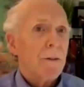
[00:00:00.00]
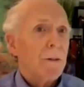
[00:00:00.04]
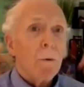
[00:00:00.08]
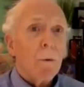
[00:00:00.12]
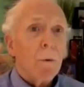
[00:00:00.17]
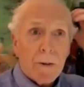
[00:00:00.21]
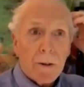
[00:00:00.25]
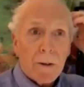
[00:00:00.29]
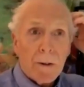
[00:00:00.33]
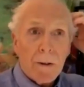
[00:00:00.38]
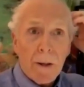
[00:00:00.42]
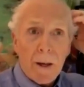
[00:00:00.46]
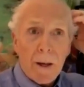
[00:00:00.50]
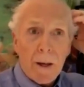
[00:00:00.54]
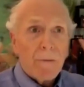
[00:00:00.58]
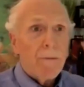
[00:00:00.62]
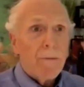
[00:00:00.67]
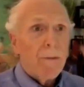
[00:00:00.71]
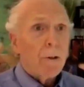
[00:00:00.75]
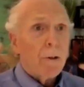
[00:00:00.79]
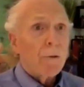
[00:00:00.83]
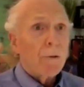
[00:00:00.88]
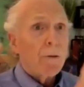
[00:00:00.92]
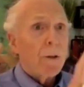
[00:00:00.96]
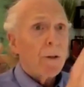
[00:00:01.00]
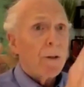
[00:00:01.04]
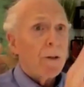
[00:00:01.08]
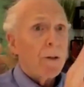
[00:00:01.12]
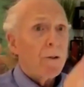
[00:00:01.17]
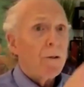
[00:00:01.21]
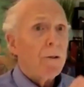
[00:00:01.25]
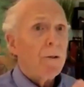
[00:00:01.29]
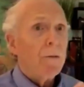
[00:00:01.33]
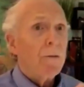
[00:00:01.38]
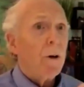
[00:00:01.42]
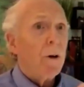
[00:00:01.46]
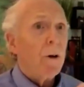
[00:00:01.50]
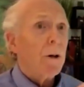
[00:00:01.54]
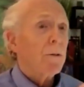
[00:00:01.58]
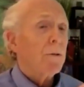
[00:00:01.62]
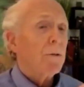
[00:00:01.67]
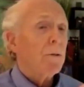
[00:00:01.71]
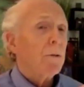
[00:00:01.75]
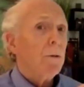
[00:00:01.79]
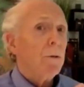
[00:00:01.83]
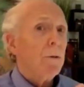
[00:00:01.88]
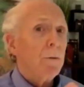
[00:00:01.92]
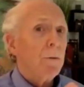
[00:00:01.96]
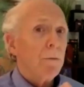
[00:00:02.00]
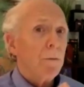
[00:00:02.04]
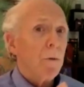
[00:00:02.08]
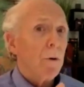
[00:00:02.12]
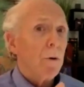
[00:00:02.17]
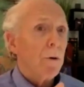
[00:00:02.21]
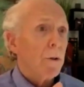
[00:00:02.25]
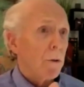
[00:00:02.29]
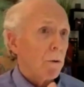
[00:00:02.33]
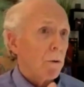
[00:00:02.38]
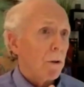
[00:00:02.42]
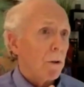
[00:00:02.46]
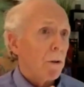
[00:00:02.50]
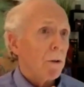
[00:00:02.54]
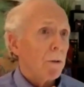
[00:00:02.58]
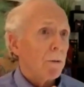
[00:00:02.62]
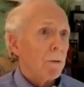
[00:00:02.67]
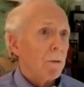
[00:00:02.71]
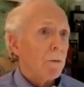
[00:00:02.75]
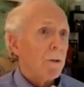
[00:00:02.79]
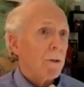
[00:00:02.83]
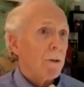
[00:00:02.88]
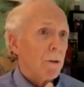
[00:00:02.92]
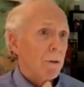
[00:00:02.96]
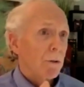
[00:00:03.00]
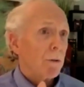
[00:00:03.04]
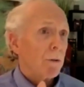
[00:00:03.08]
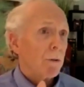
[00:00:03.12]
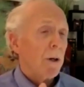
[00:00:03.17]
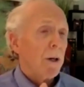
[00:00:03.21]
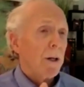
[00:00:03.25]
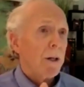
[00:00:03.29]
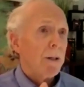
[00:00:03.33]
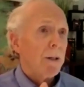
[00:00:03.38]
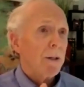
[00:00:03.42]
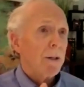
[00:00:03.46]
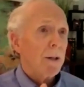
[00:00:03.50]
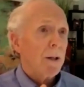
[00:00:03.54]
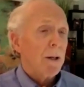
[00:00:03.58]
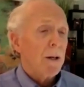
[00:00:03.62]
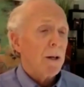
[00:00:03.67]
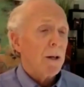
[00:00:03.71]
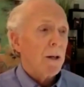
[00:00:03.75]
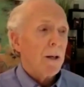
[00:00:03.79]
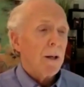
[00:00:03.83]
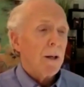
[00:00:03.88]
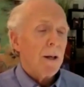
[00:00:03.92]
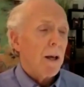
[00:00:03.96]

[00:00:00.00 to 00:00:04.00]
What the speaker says: I'm aware of the filtering that you brought through on your own, which is great.